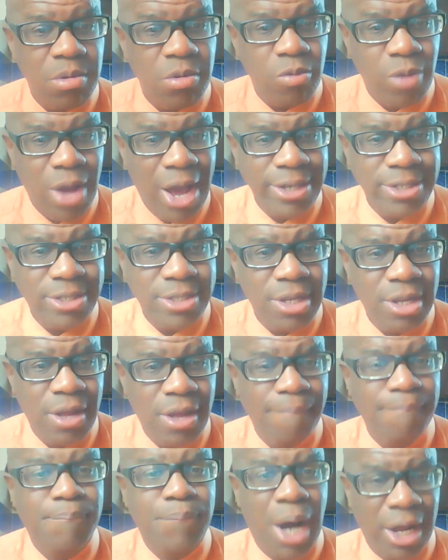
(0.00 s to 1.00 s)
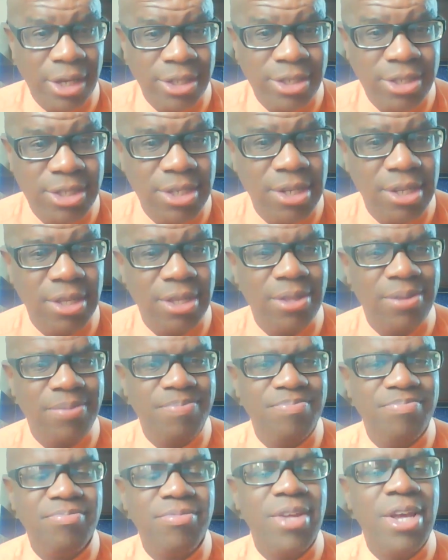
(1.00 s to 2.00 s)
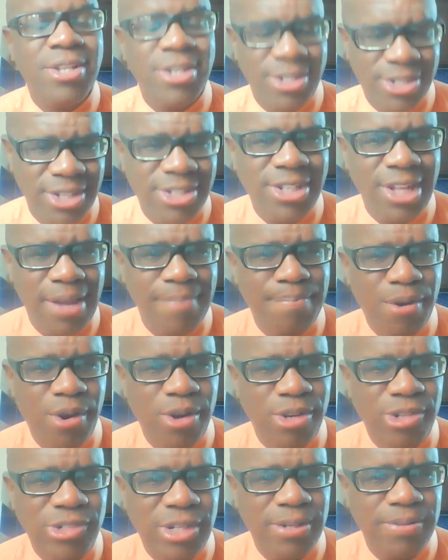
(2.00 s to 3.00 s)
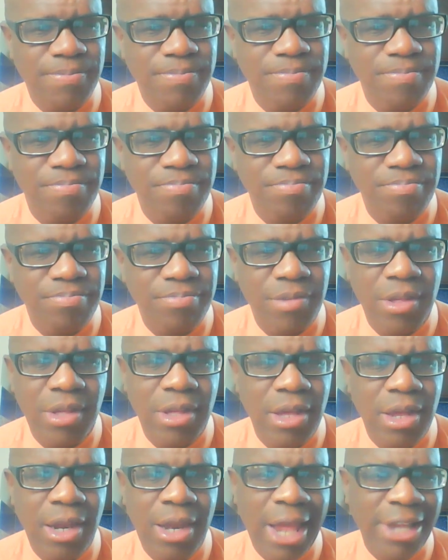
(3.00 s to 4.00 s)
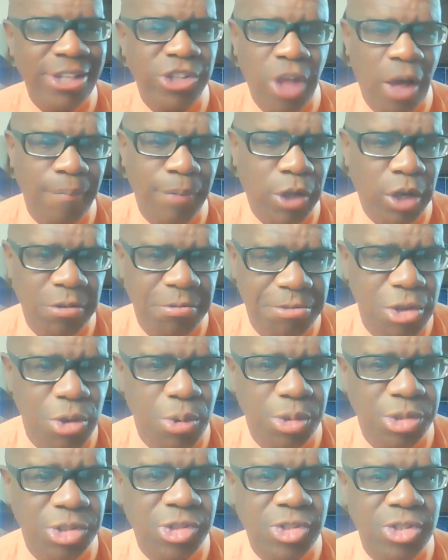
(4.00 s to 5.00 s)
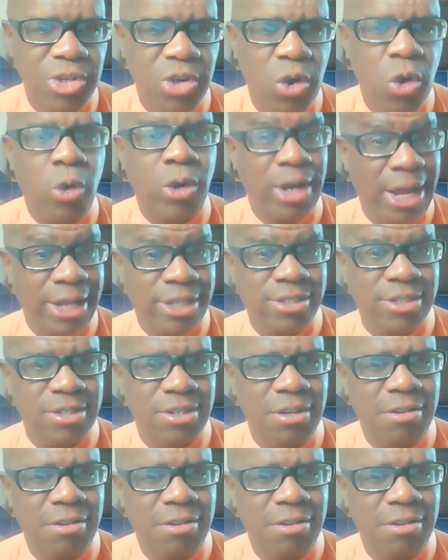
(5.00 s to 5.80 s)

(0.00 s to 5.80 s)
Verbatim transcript: right? But it is the same person. Let's not be confused or let